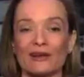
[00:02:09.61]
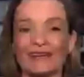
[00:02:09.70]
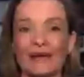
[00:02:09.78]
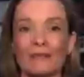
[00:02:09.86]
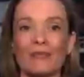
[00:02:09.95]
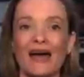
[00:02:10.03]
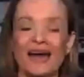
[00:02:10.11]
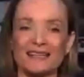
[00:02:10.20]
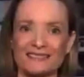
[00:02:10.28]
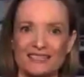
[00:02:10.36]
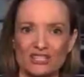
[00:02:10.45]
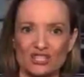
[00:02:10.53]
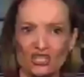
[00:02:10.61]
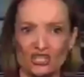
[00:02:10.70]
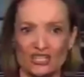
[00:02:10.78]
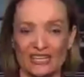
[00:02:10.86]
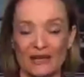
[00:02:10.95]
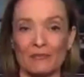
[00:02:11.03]
to get past this surge
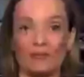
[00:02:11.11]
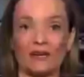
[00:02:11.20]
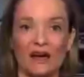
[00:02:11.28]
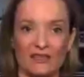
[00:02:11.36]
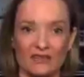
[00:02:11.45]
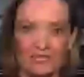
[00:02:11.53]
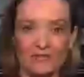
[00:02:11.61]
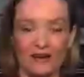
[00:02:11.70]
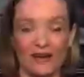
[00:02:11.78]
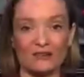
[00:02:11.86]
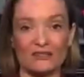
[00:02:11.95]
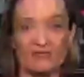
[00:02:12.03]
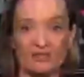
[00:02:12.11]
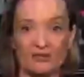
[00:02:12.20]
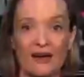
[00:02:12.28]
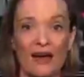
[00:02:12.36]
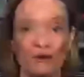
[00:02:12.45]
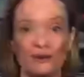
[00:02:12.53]
and get beyond this virus to
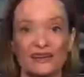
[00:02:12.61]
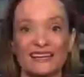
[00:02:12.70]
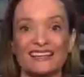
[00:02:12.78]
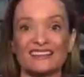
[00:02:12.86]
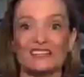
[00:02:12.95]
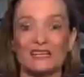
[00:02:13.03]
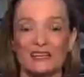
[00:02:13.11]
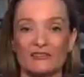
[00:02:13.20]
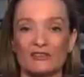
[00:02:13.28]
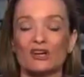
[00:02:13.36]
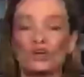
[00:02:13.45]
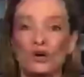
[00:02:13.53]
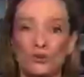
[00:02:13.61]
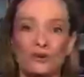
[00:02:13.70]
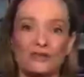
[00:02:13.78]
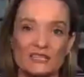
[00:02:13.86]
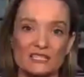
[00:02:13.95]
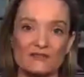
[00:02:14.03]
how are we going to live
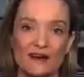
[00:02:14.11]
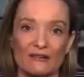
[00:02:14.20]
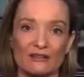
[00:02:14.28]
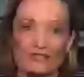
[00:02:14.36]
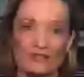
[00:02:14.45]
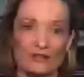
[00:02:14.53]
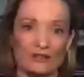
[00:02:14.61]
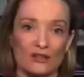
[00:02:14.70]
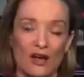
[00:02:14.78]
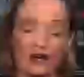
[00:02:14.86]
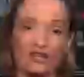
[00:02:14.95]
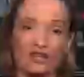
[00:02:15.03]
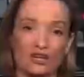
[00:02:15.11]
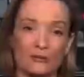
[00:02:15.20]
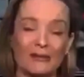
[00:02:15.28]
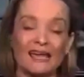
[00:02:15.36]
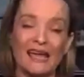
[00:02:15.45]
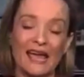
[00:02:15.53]
with this virus for the long term?
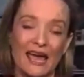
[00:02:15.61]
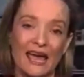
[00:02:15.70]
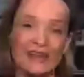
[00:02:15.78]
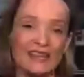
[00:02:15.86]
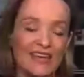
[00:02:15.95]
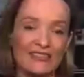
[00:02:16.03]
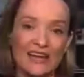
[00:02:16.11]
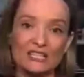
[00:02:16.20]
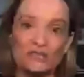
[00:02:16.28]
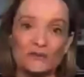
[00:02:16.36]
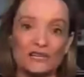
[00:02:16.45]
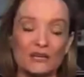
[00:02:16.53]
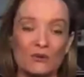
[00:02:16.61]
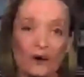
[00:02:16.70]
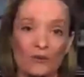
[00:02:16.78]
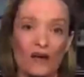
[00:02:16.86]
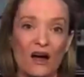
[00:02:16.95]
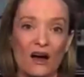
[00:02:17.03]
And, and that's really where
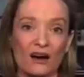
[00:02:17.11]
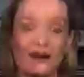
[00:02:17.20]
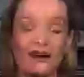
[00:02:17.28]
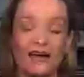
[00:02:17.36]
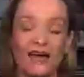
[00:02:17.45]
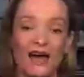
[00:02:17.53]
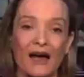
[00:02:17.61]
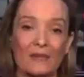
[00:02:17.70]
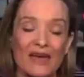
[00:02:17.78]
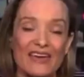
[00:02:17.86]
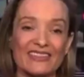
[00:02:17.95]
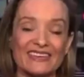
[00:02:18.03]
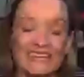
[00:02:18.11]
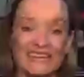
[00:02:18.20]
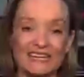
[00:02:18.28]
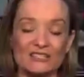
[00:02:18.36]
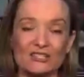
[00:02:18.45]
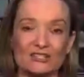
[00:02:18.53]
we are. Um, and the
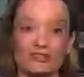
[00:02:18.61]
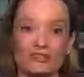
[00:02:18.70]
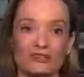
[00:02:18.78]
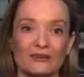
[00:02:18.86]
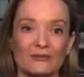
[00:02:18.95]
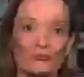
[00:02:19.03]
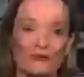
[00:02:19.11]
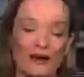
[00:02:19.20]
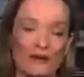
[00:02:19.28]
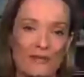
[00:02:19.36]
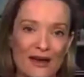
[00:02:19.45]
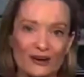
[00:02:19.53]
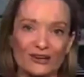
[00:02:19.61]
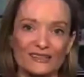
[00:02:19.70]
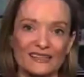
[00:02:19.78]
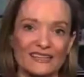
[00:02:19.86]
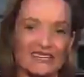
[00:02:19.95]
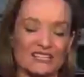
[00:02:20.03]
answer
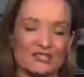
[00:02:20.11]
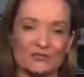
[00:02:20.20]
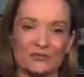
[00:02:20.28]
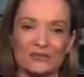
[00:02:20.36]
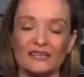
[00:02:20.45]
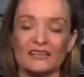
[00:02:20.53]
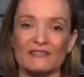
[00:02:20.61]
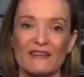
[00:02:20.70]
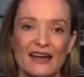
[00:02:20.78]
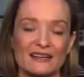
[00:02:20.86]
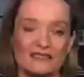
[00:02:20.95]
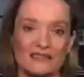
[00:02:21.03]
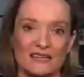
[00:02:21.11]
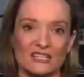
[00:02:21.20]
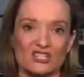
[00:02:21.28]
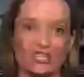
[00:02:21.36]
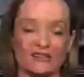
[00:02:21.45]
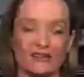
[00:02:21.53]
primarily is really
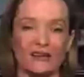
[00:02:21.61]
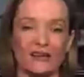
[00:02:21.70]
vaccination.